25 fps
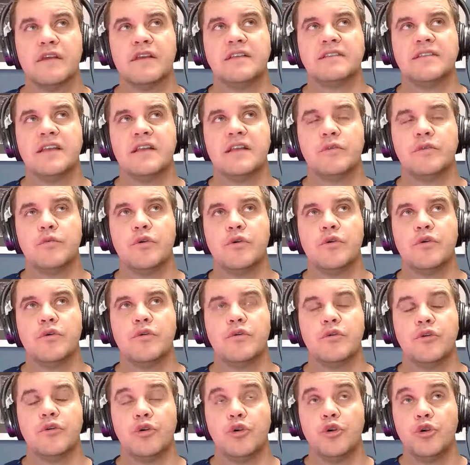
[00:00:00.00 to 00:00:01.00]
things that
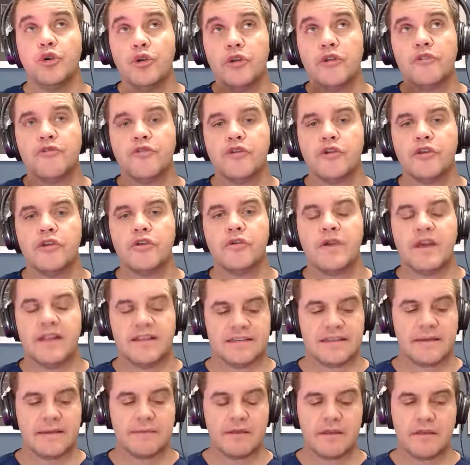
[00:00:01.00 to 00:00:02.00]
were good for you
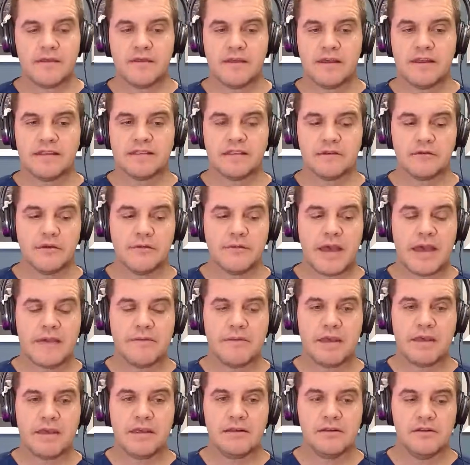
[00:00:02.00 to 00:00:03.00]
and some of the things that were
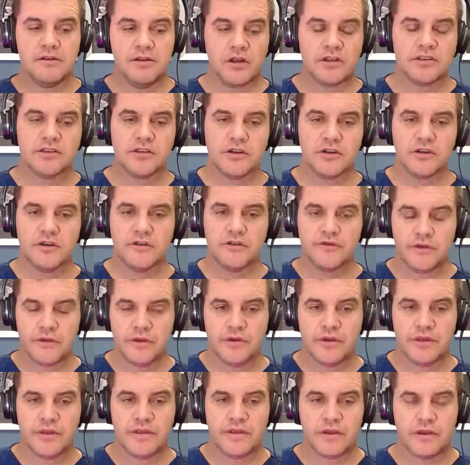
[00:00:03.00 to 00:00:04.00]
maybe not so good for
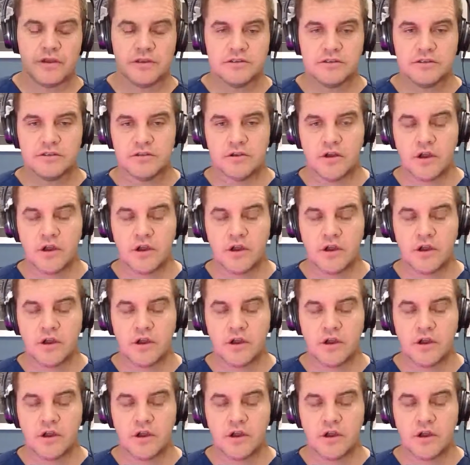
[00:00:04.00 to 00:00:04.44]
you in those